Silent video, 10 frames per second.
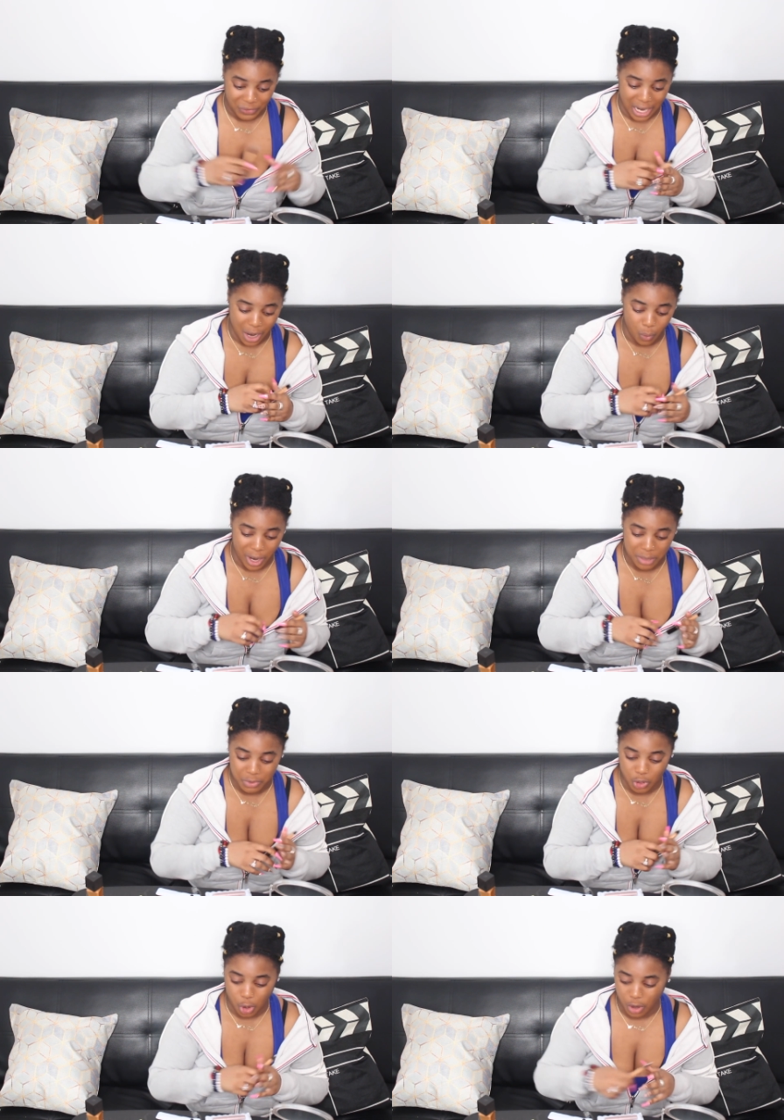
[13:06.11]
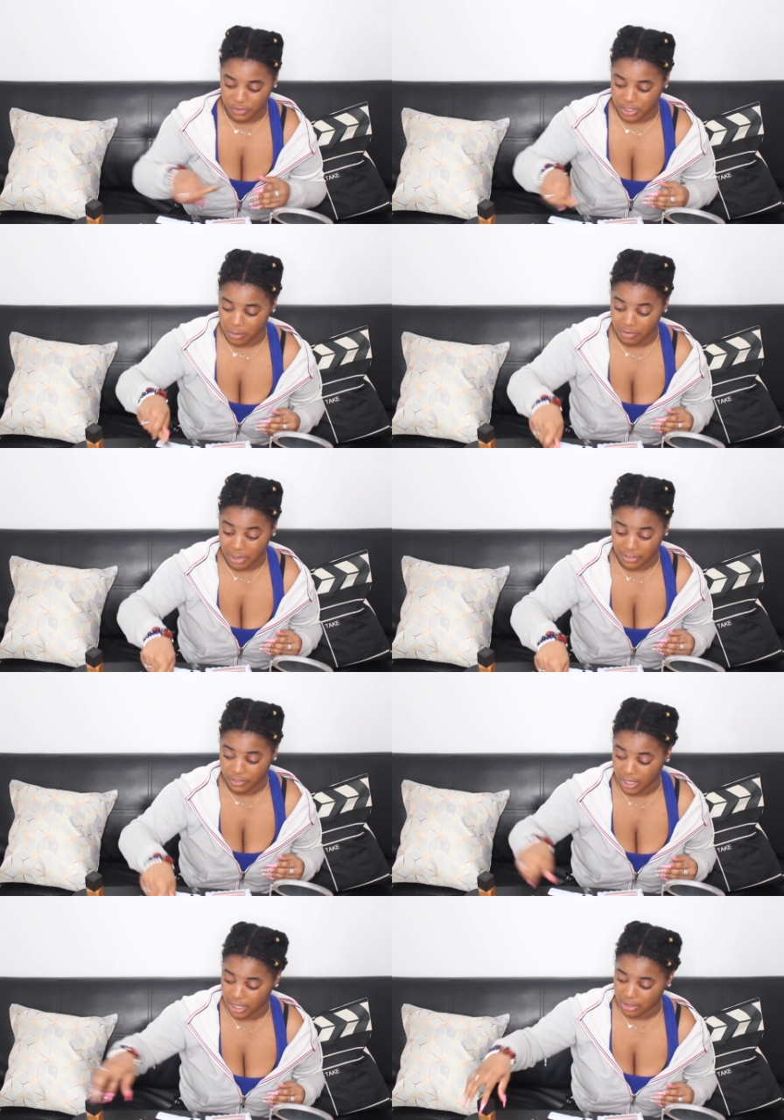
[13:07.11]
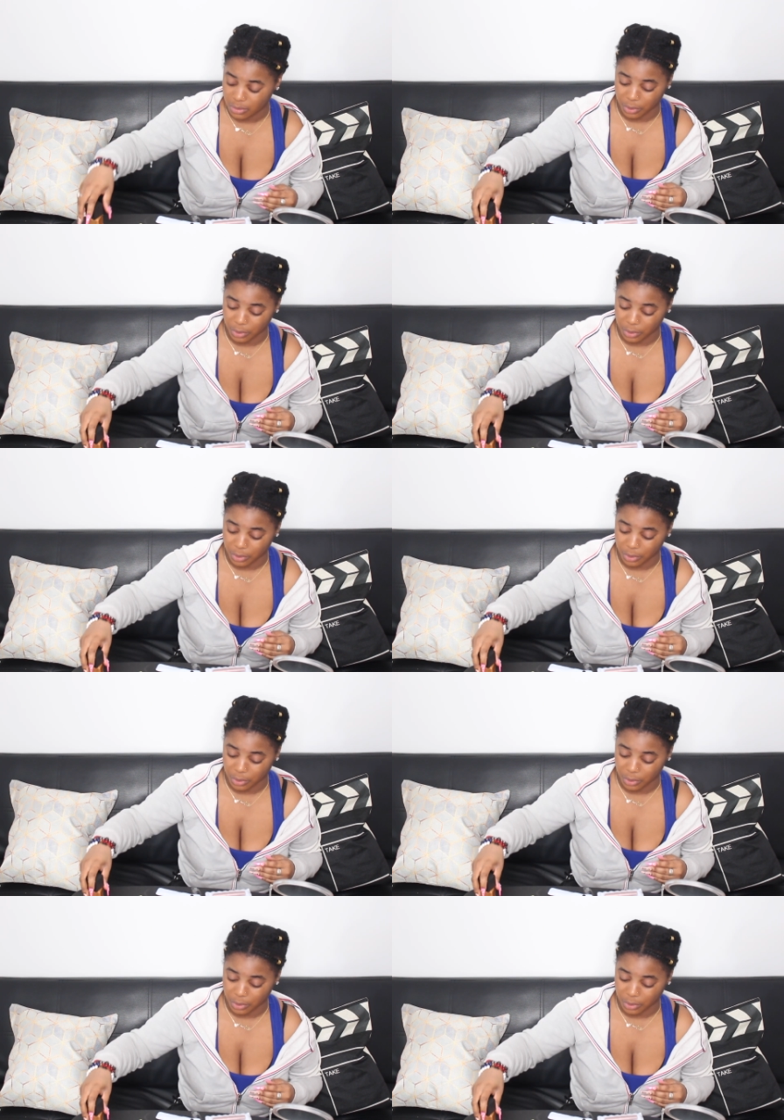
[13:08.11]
I wiped off some of my face.